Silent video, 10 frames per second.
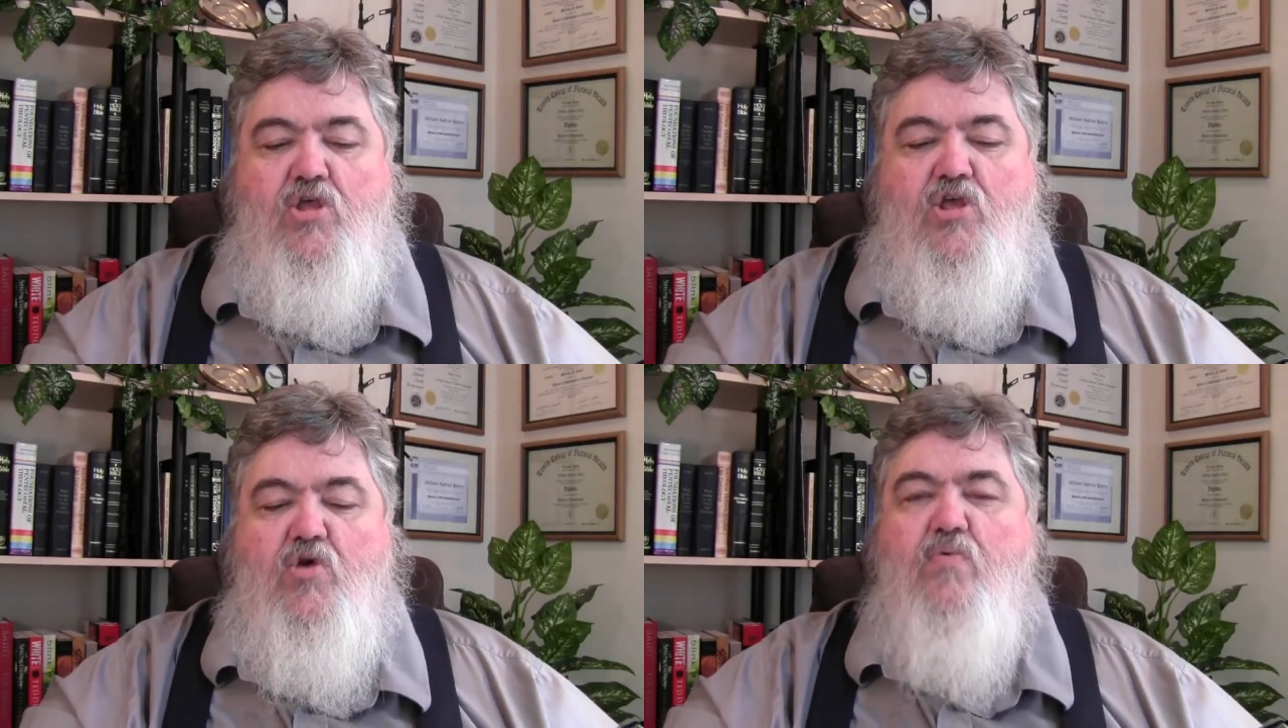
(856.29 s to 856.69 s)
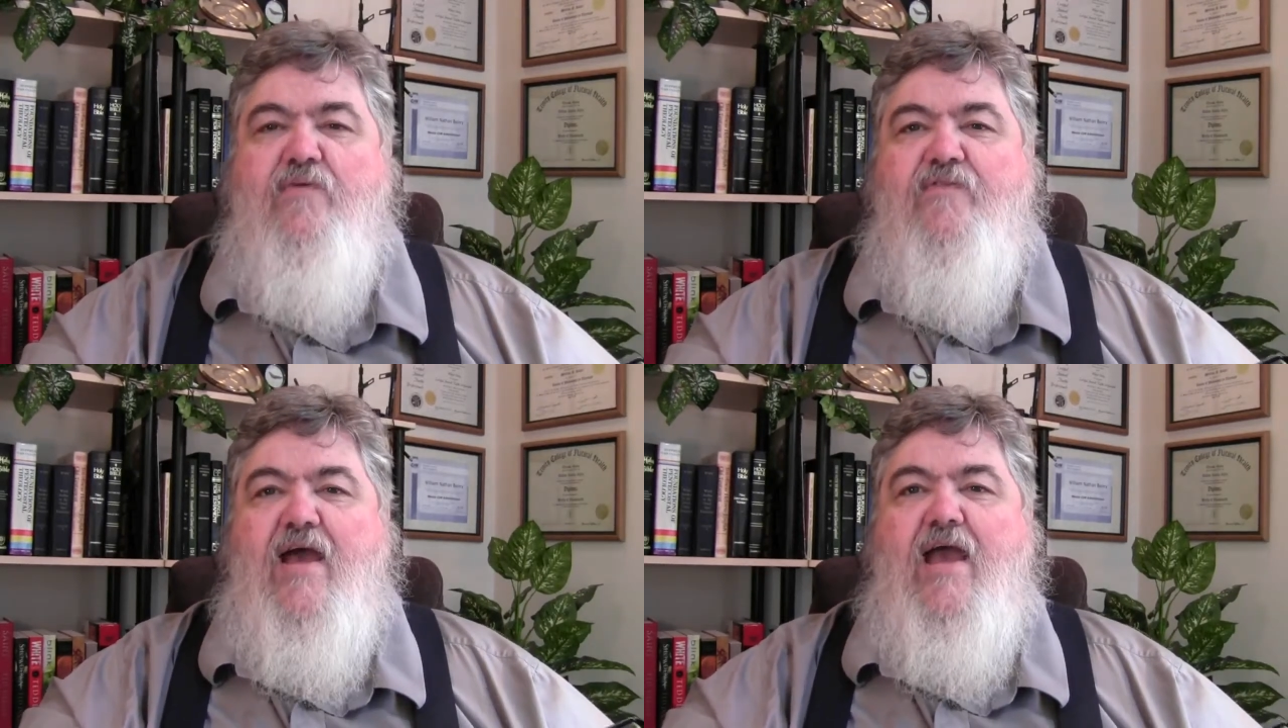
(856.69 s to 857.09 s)
you
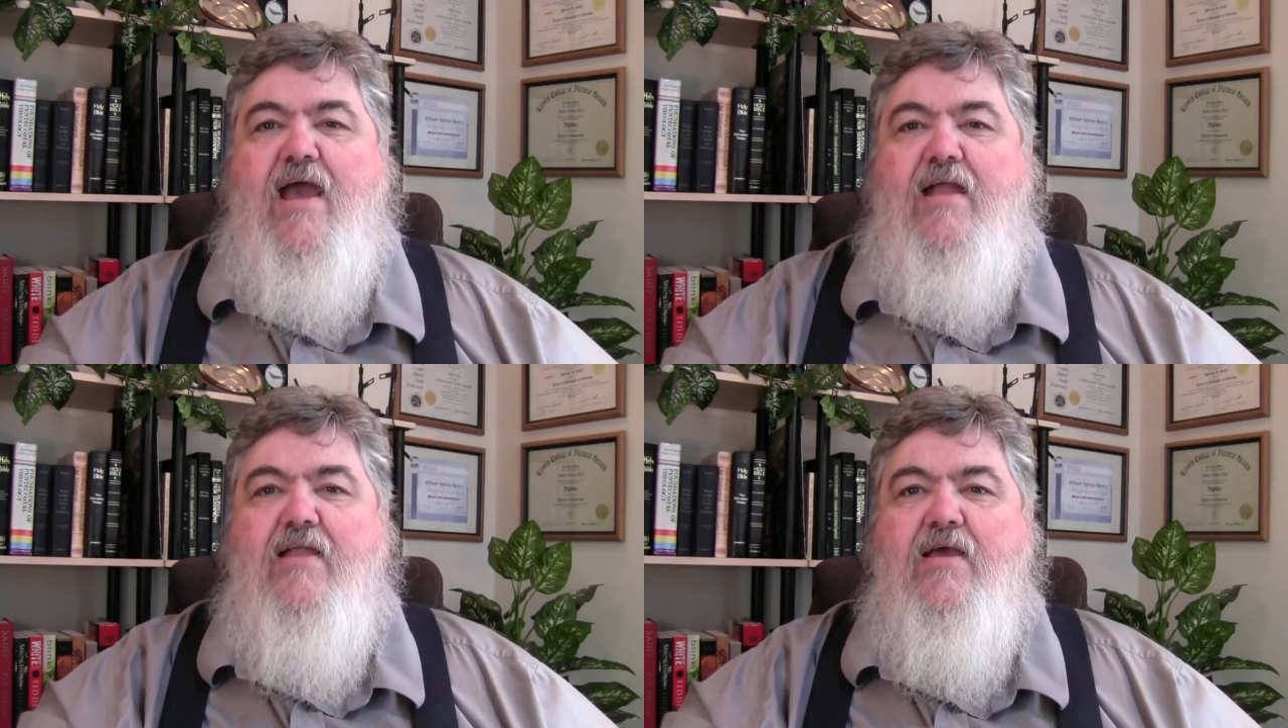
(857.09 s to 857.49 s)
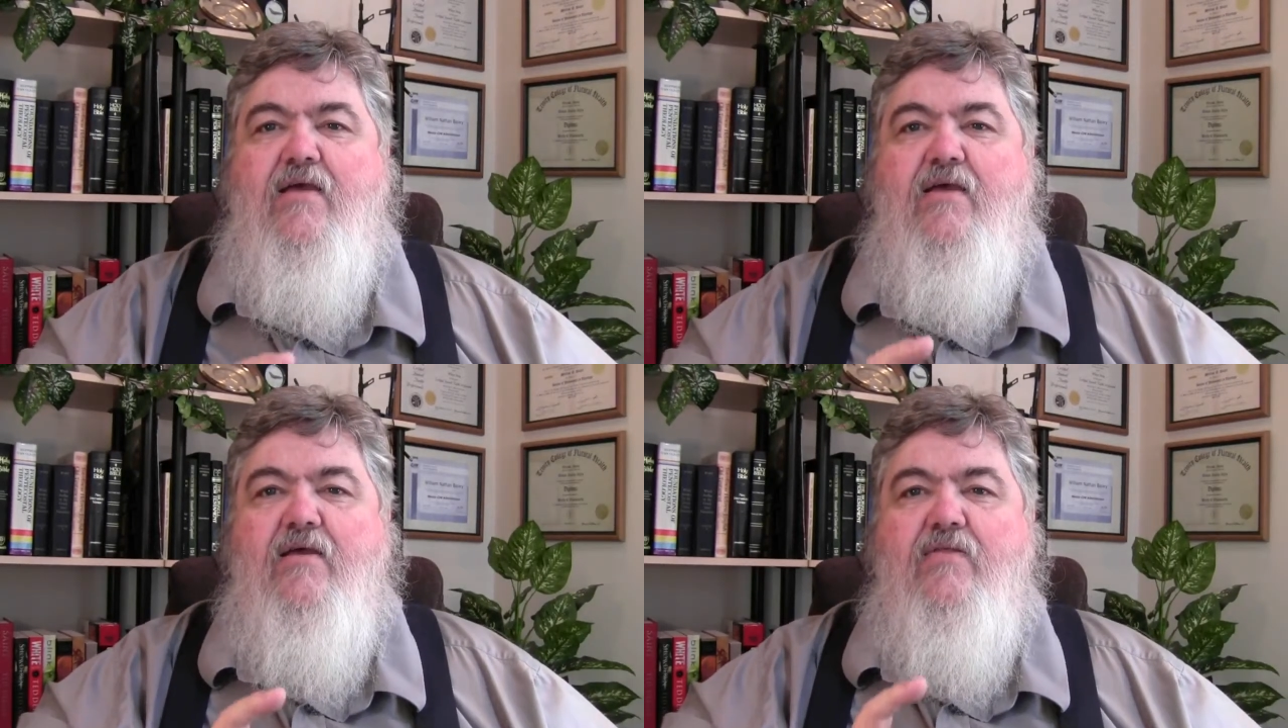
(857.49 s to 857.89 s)
will find
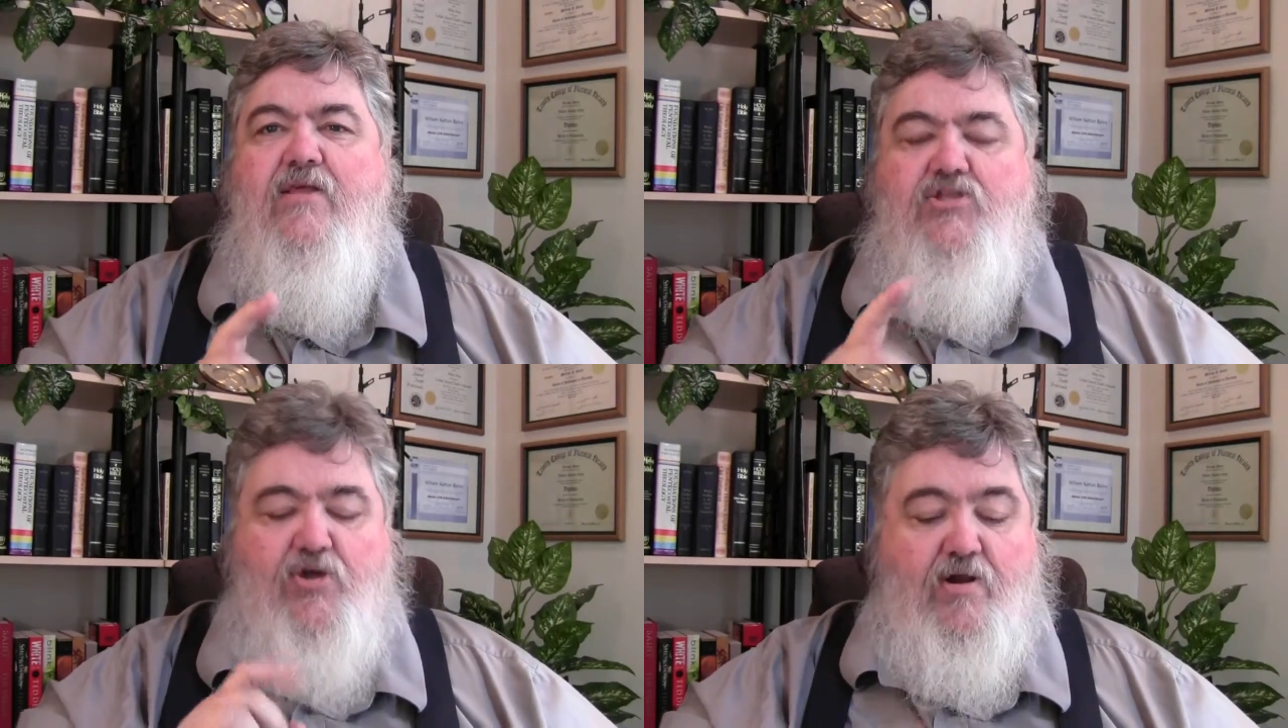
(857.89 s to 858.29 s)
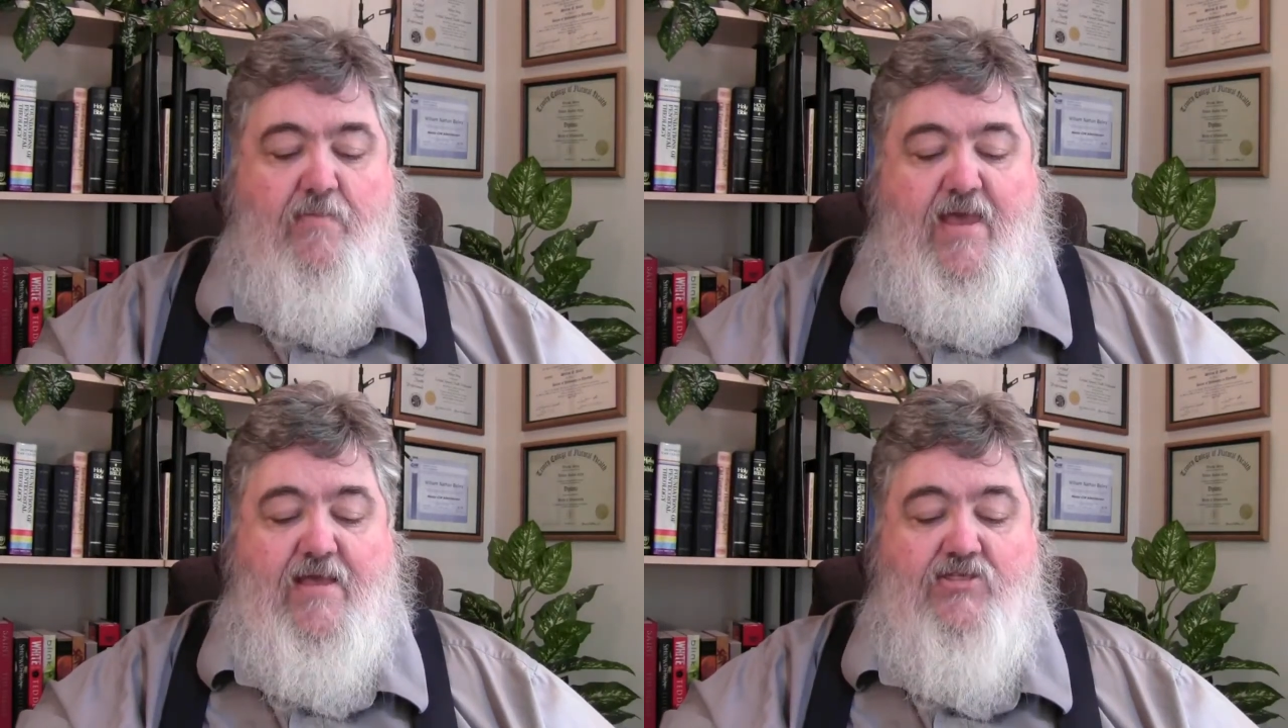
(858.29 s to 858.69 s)
that you're in a
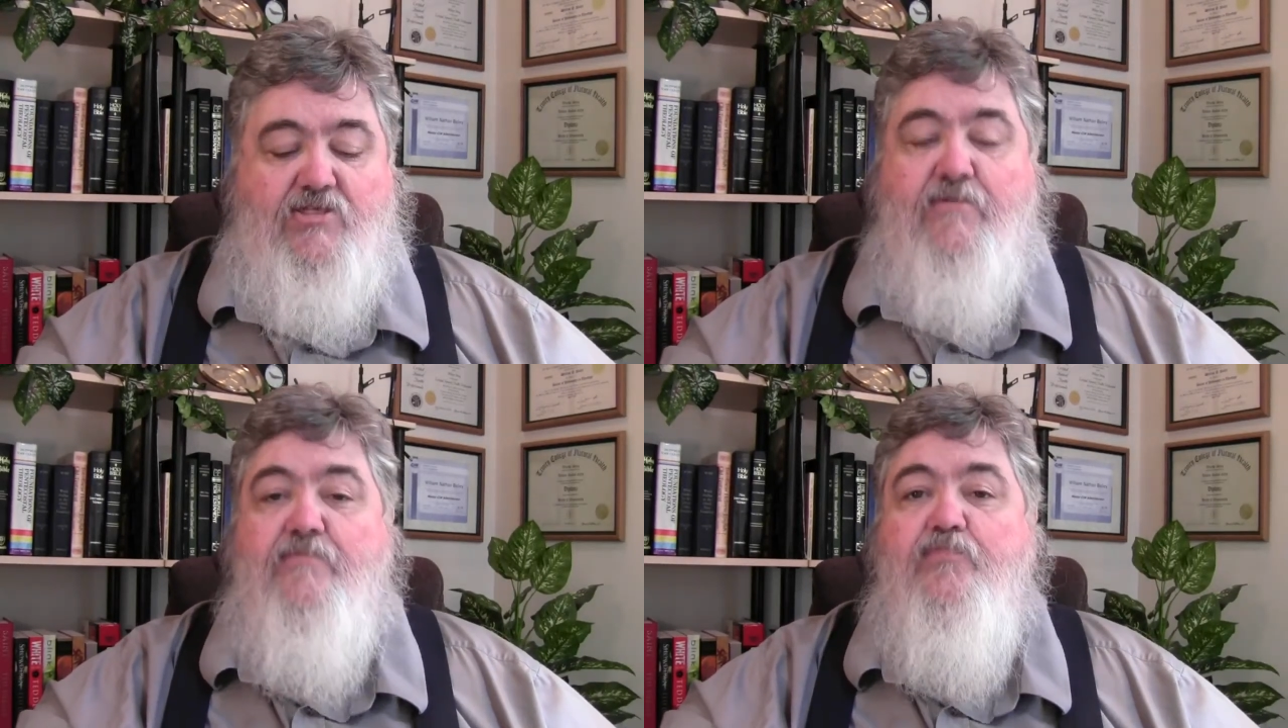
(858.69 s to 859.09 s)
mess.